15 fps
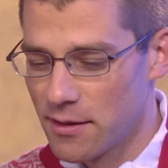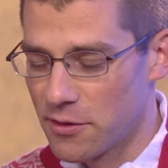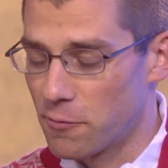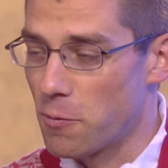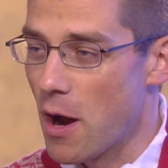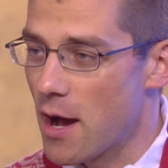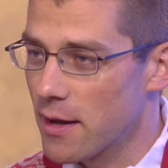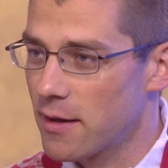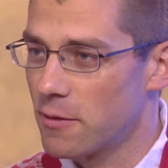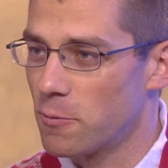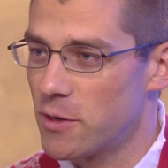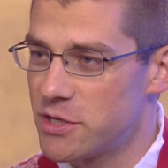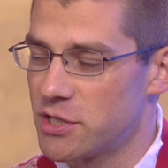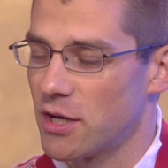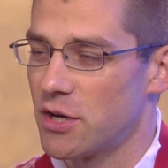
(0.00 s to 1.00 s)
the rock on
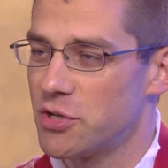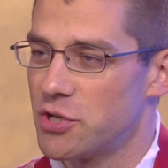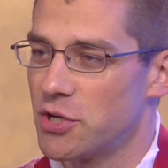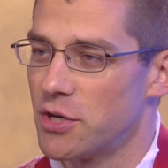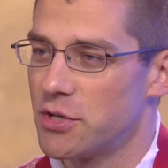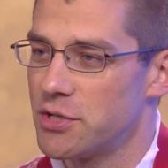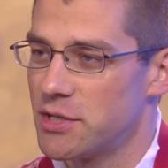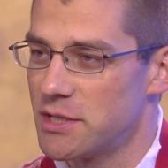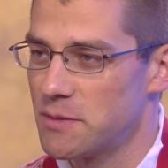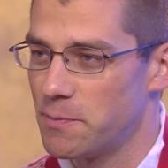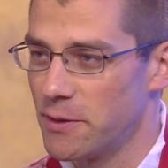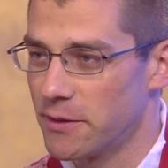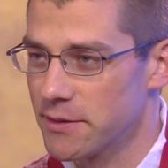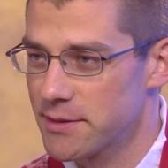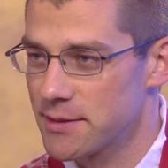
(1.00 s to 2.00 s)
which our church is
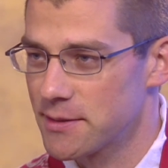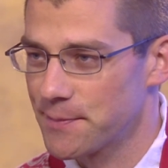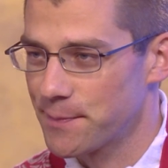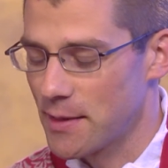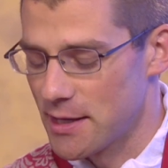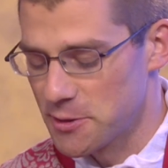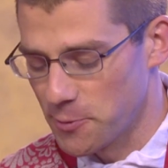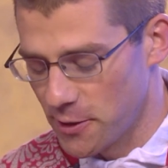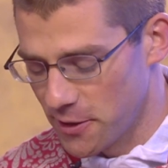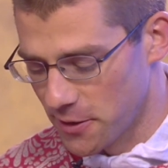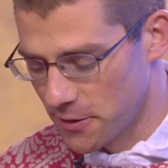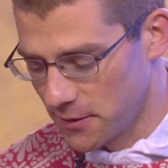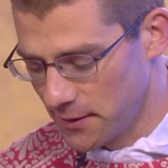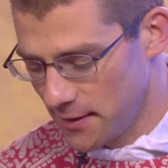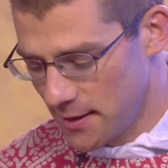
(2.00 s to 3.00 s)
built, as we
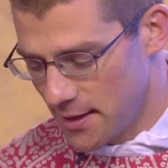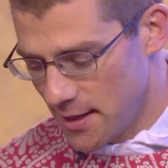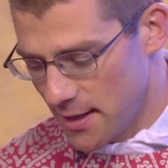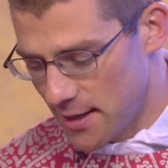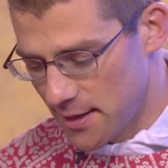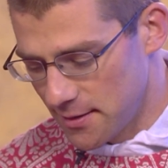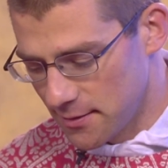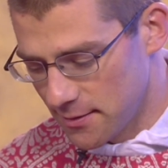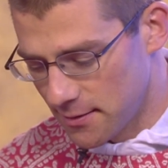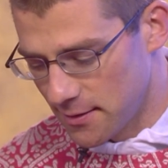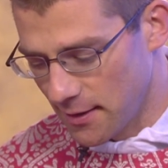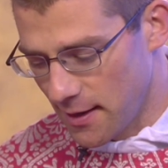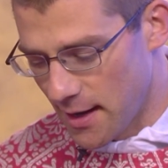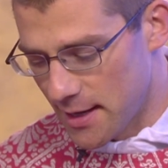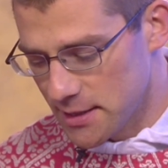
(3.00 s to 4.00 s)
heard in the
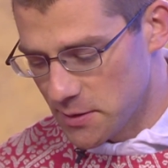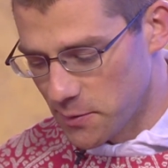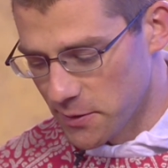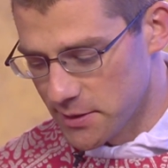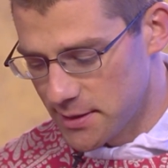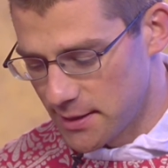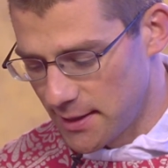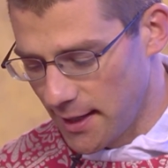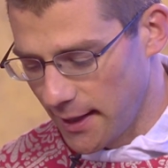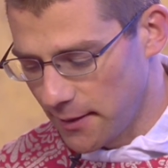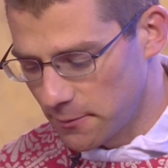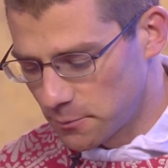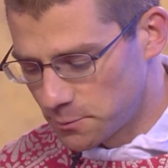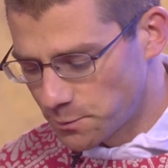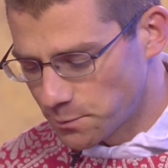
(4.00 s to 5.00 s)
gospel today.
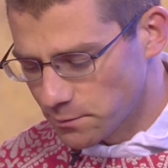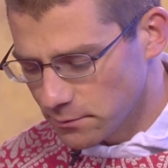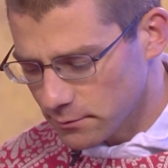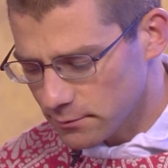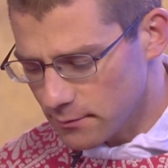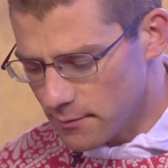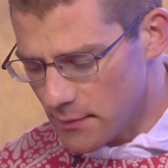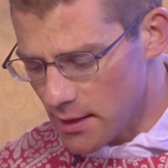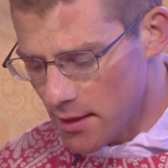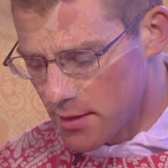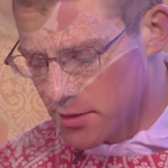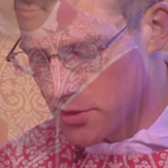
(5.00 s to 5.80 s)
And